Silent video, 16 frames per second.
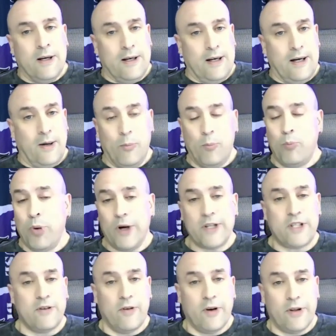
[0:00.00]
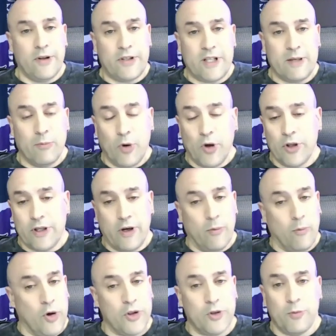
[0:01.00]
a bunch of other teams,
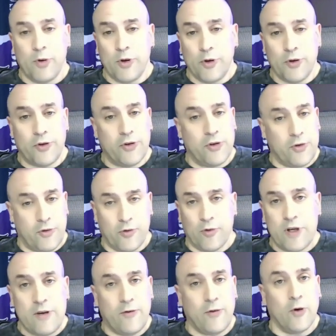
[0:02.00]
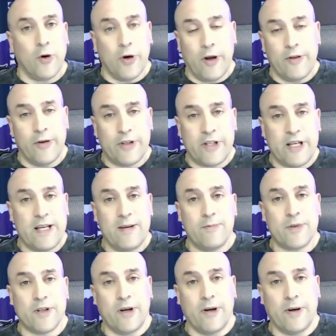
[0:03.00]
multiple 3-4 other
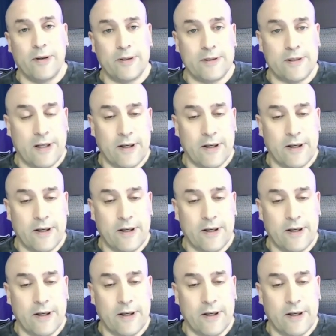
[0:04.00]
teams are